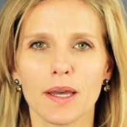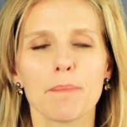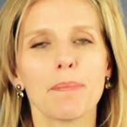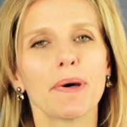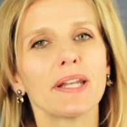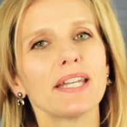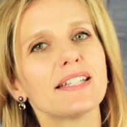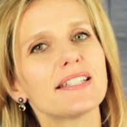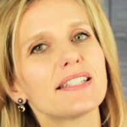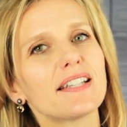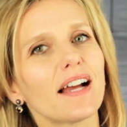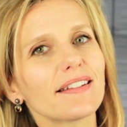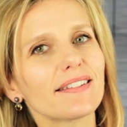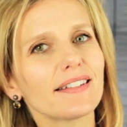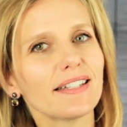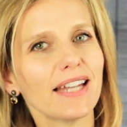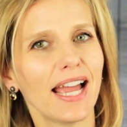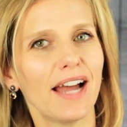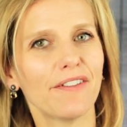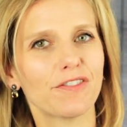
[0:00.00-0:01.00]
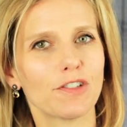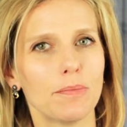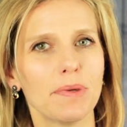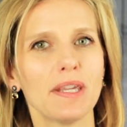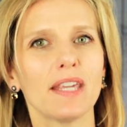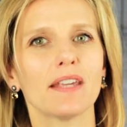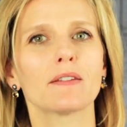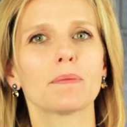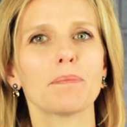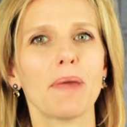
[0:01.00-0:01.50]
But it doesn't have to
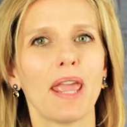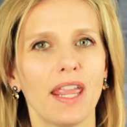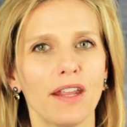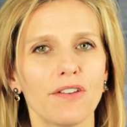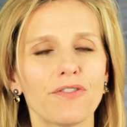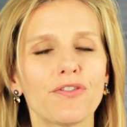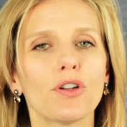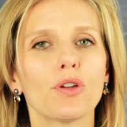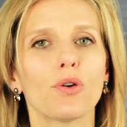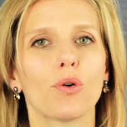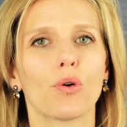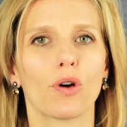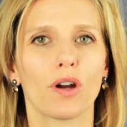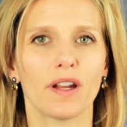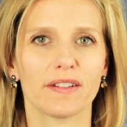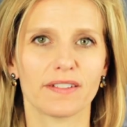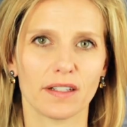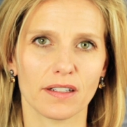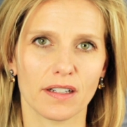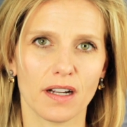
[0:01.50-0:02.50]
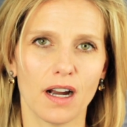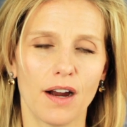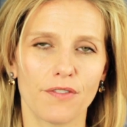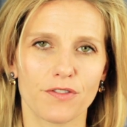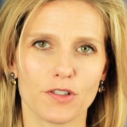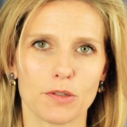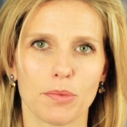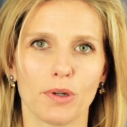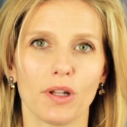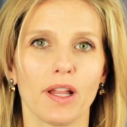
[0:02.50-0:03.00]
be as painful or as
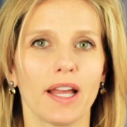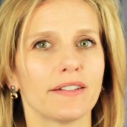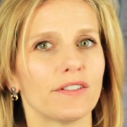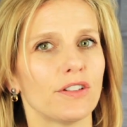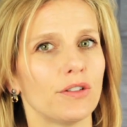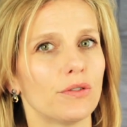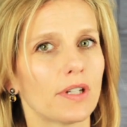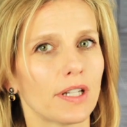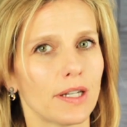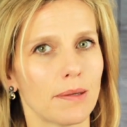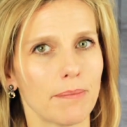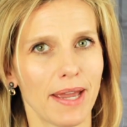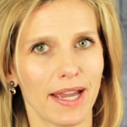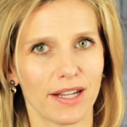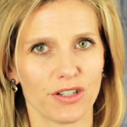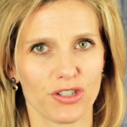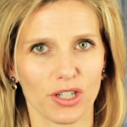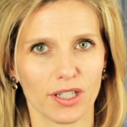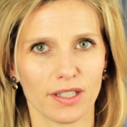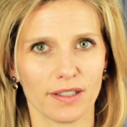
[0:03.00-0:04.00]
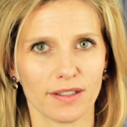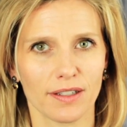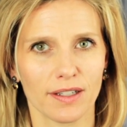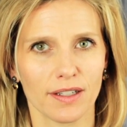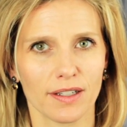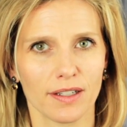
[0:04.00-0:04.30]
uncomfortable as you can imagine.